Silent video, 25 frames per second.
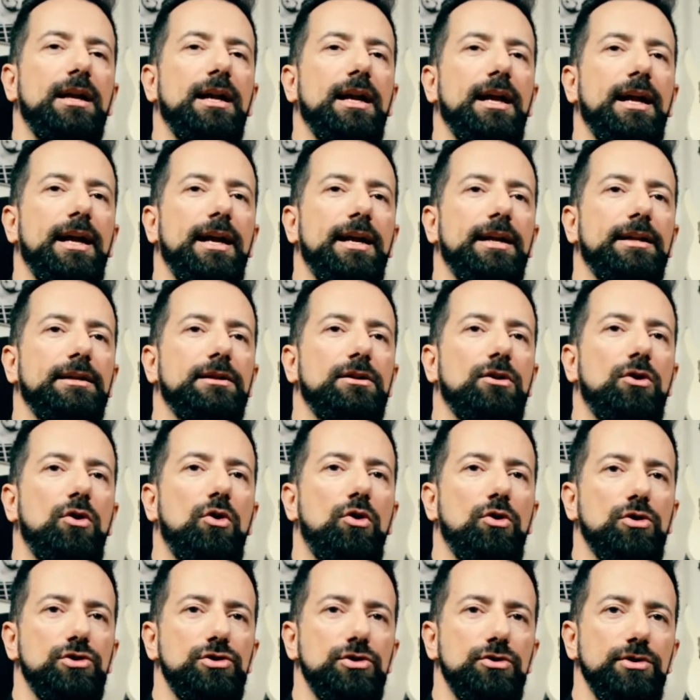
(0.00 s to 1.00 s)
And
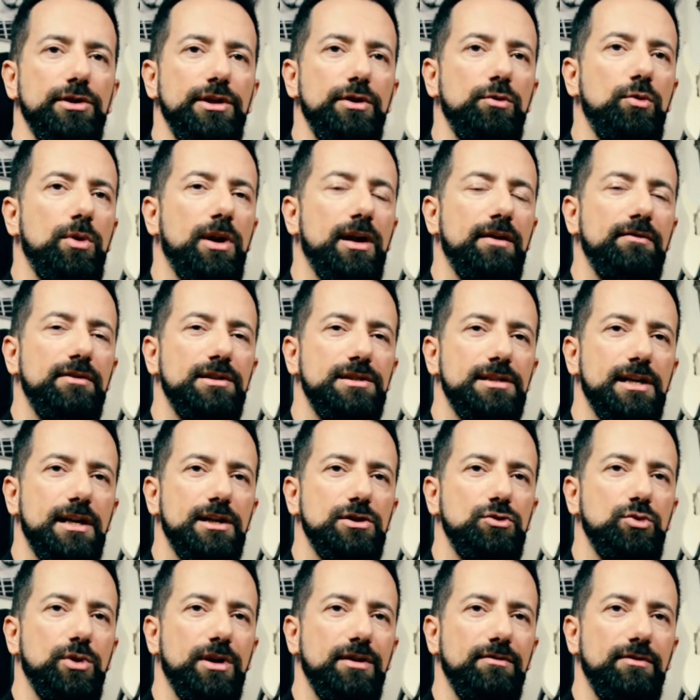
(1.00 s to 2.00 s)
also he will have a chance
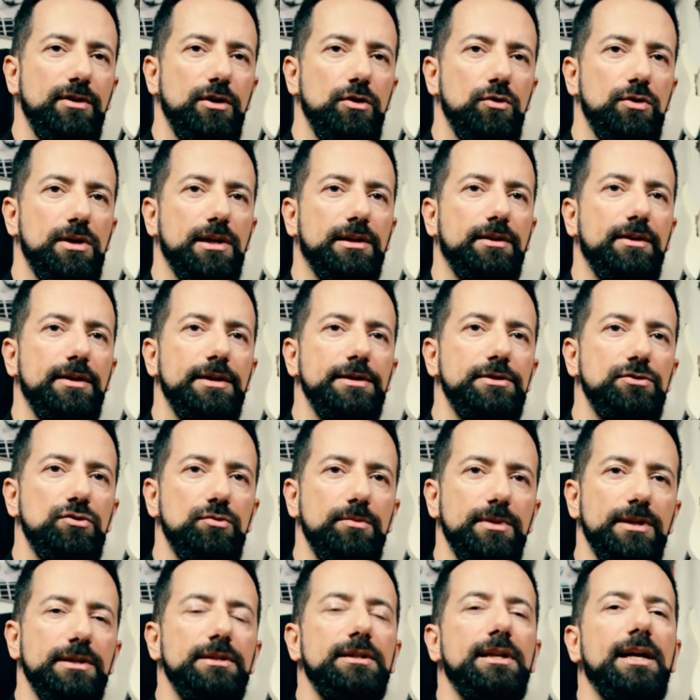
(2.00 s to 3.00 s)
to have a look at the
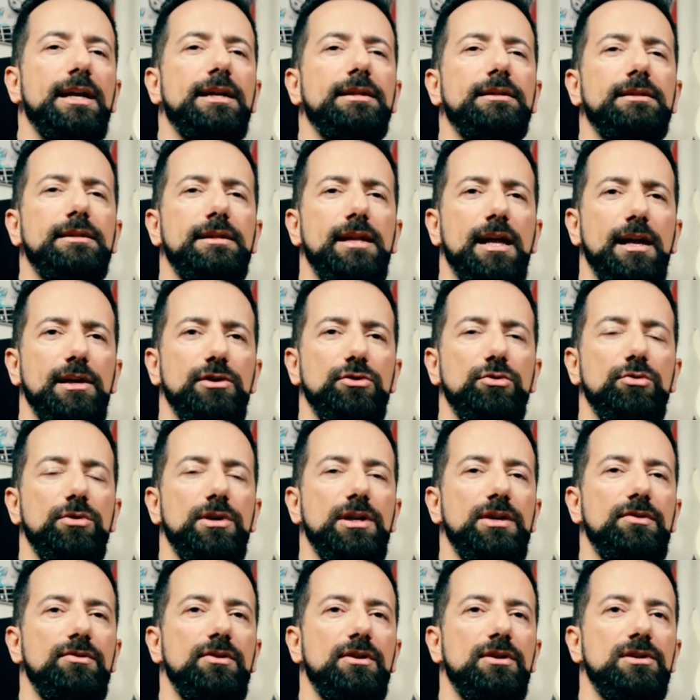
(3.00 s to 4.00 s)
instrument and tell you
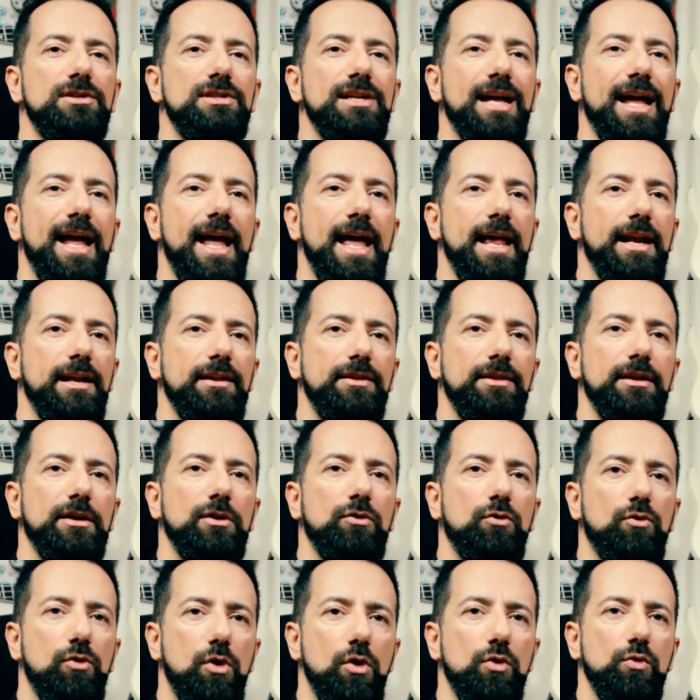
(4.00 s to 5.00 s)
if there's anything
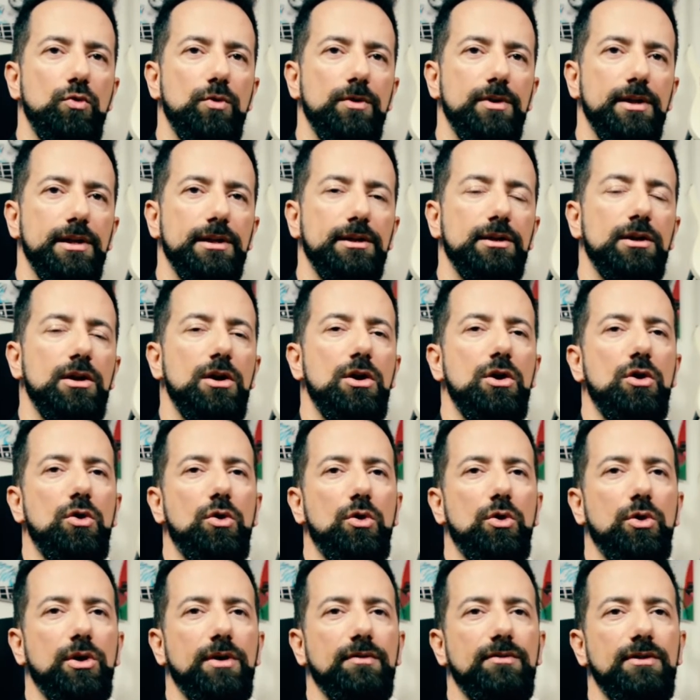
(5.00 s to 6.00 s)
wrong with it
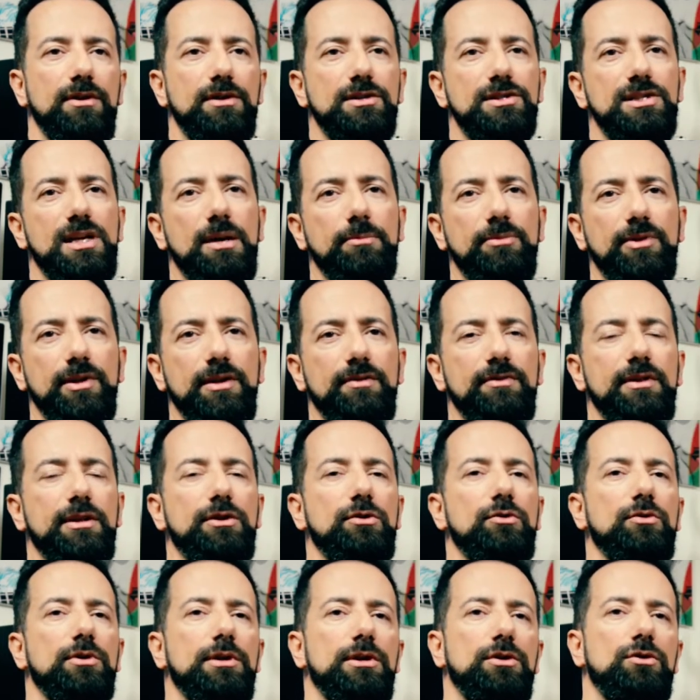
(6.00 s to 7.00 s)
or if there's something that
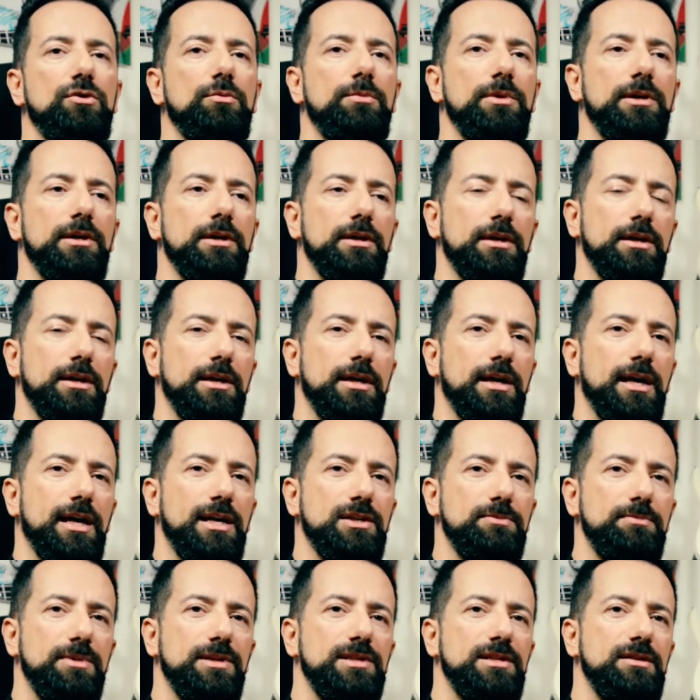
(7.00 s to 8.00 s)
you need to be
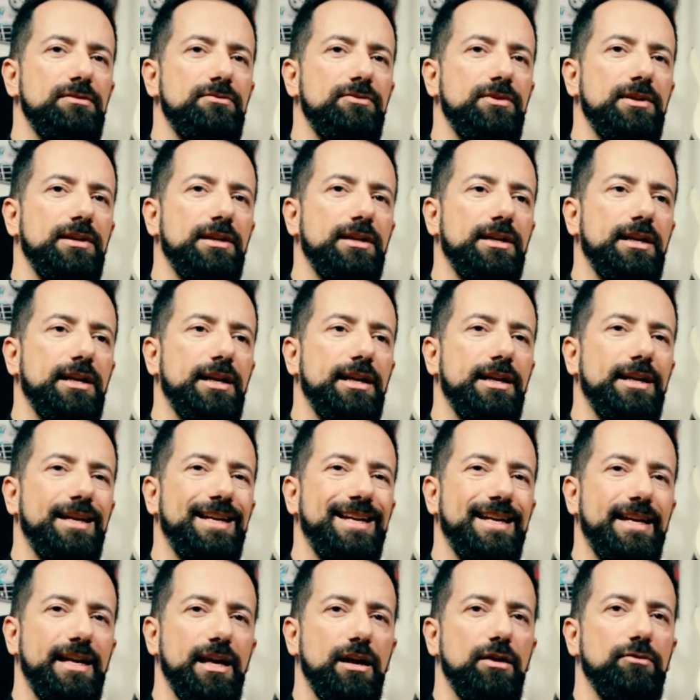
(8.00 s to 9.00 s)
specifically
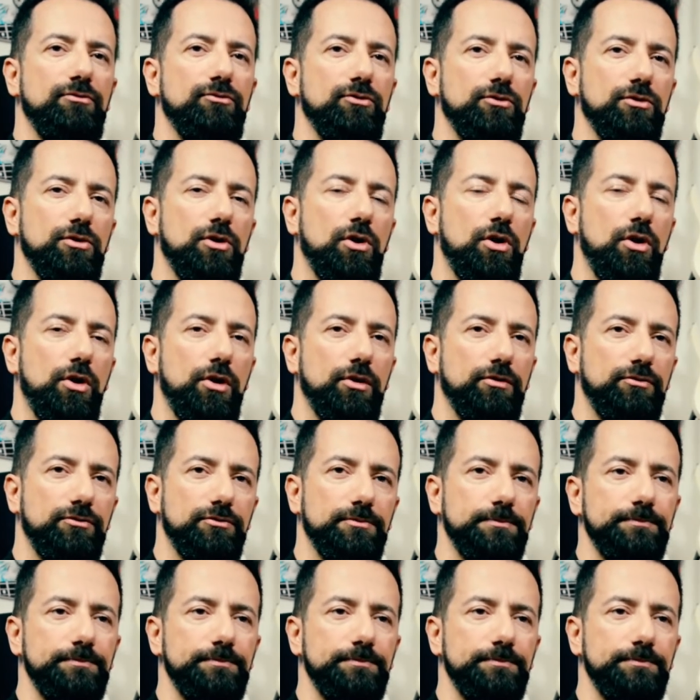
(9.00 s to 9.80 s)
careful of.